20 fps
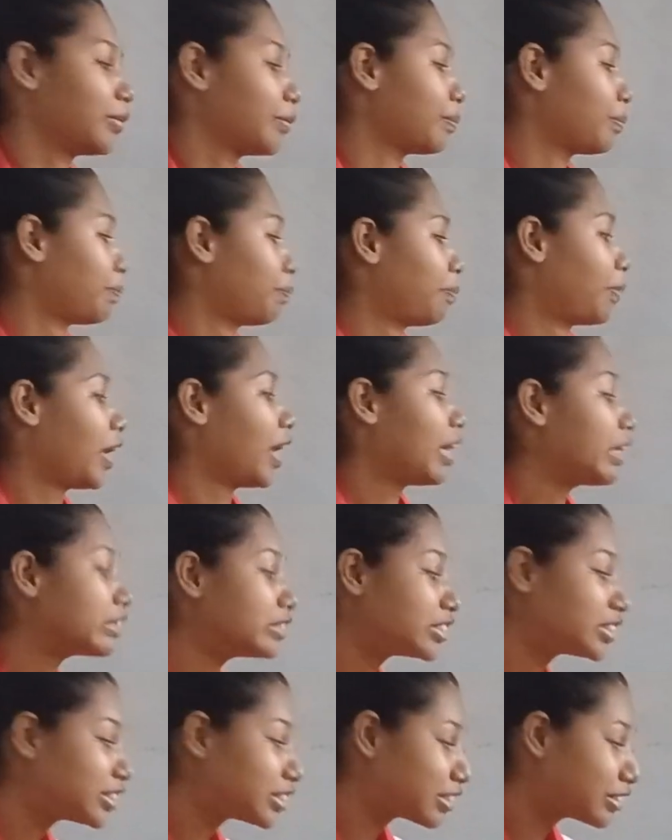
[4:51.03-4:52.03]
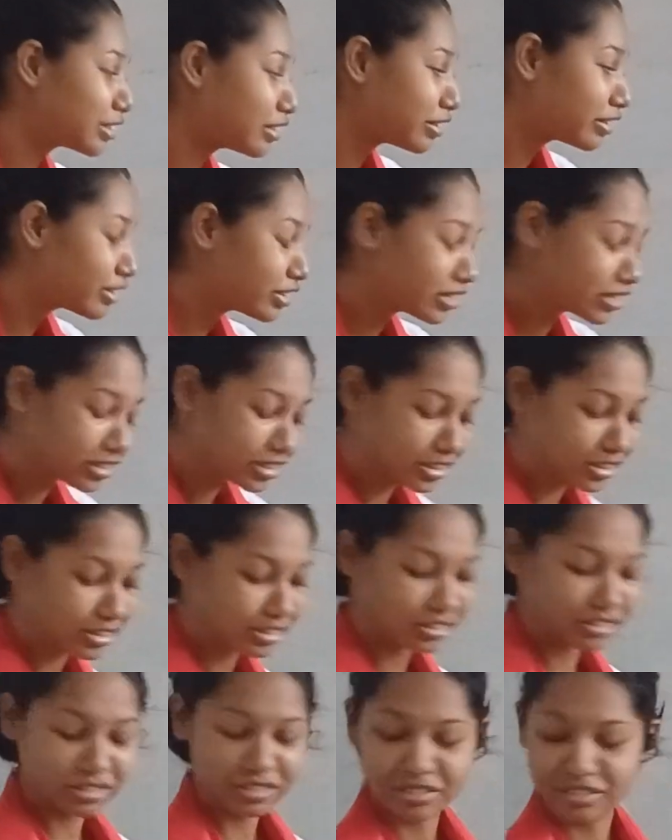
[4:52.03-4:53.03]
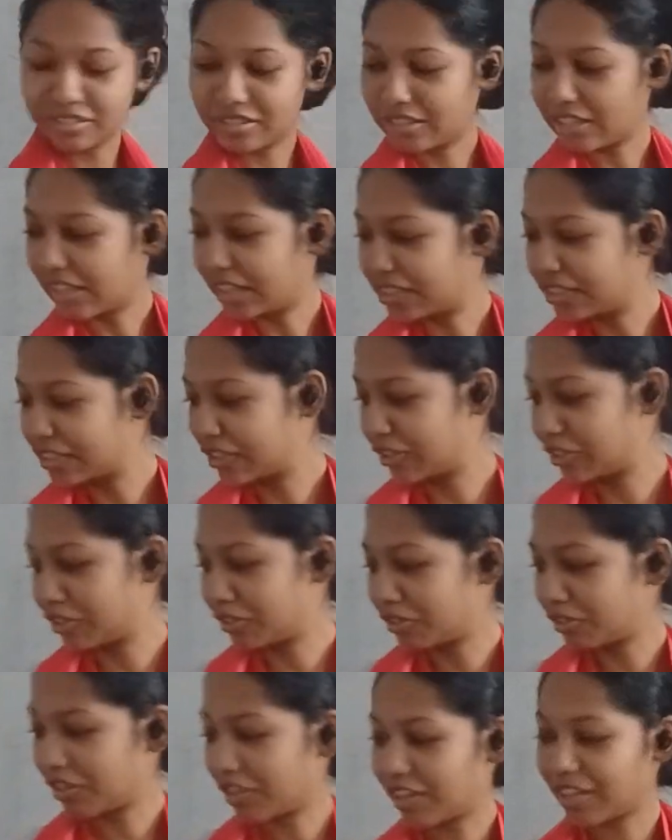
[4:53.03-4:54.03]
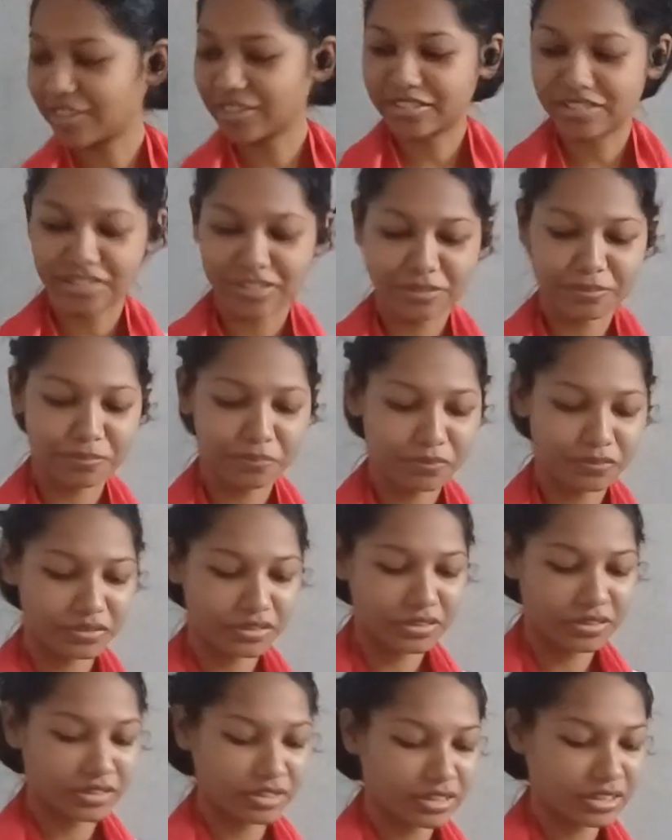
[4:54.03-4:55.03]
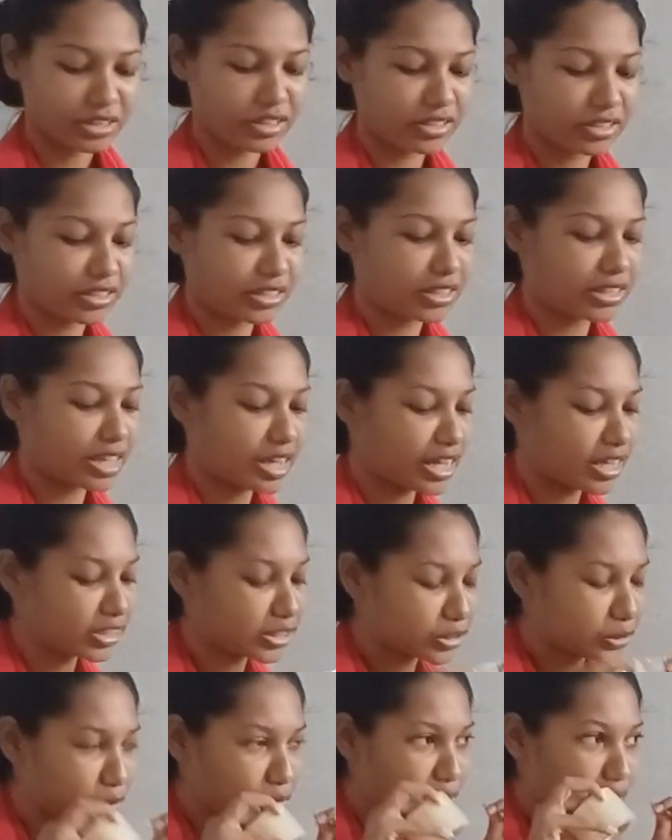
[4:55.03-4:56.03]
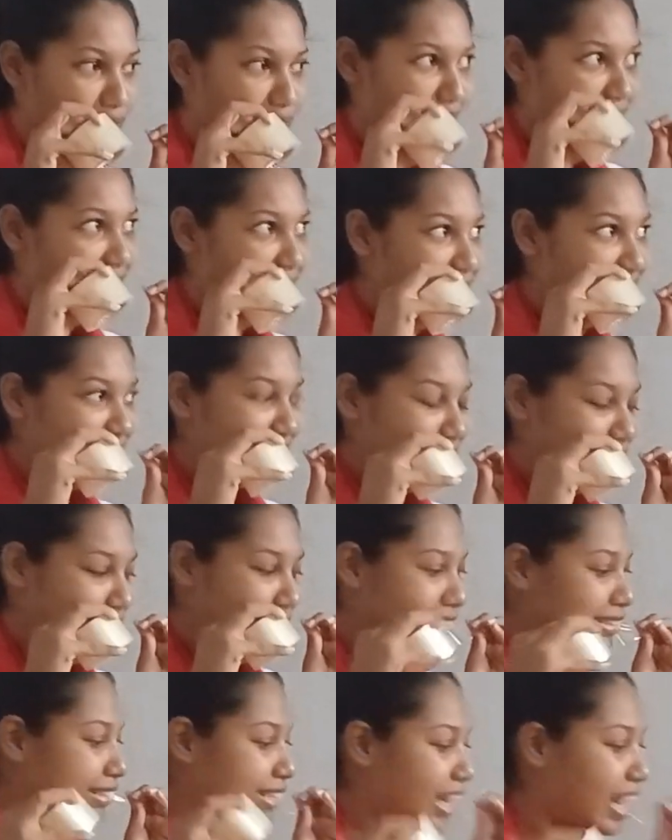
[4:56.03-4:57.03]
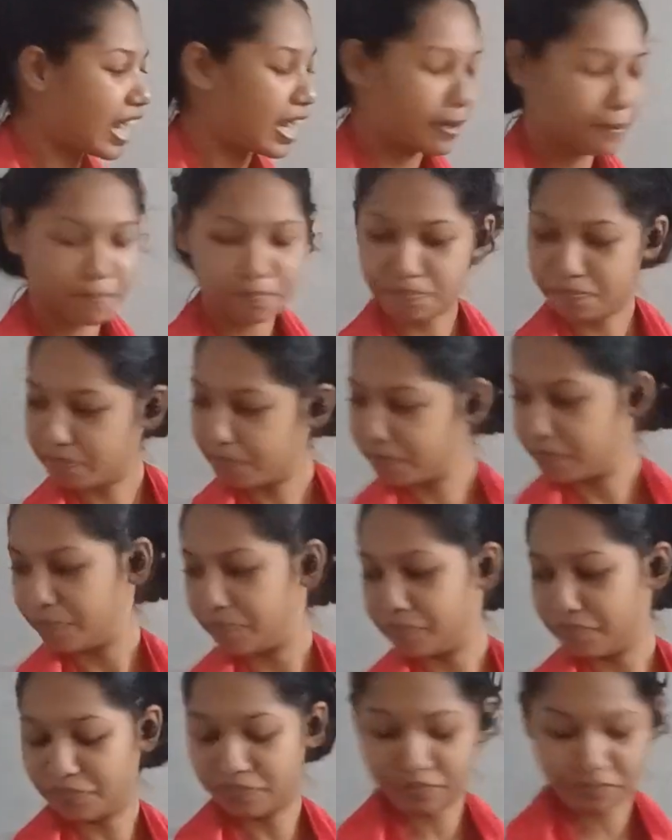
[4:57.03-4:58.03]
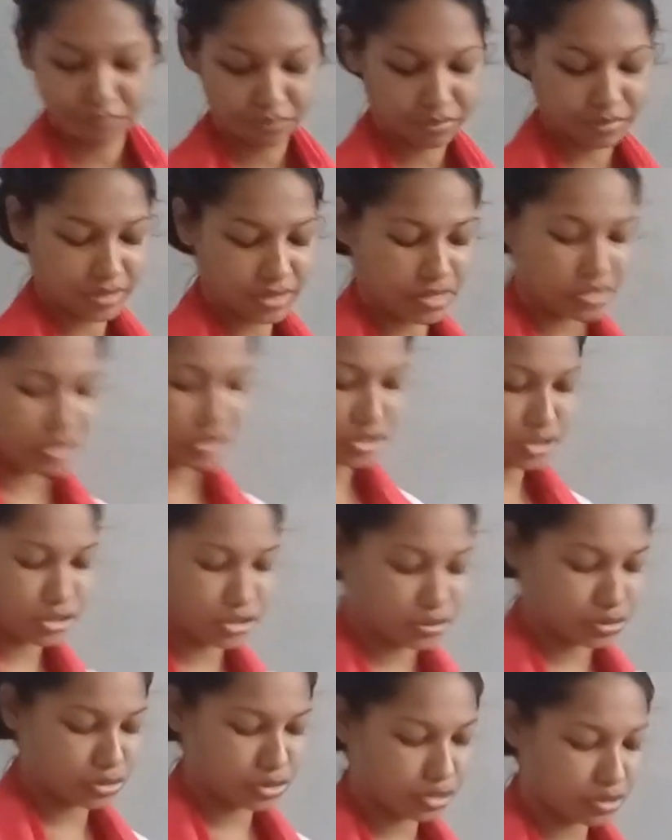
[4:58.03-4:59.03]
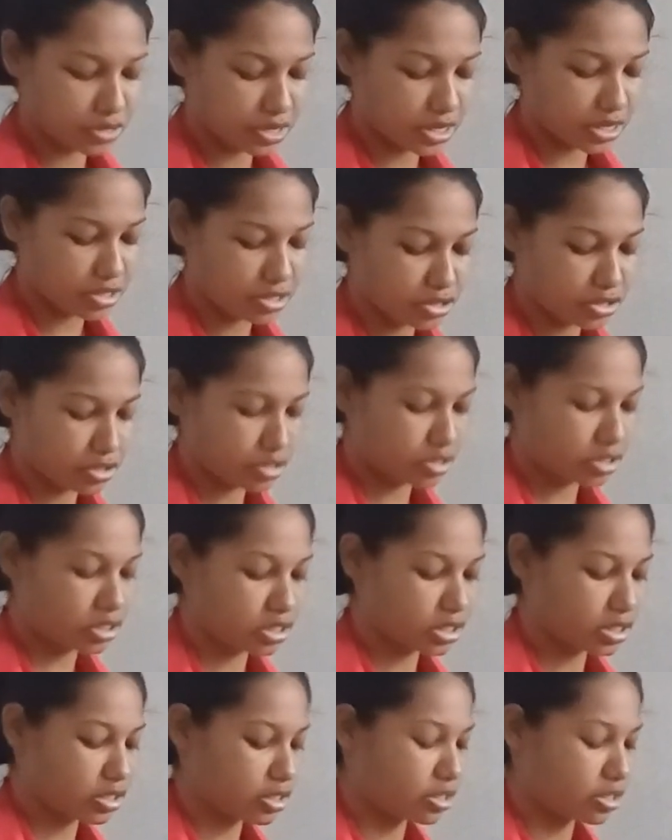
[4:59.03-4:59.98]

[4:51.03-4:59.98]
pencils. That's correct. And the last one that I showed you guys earlier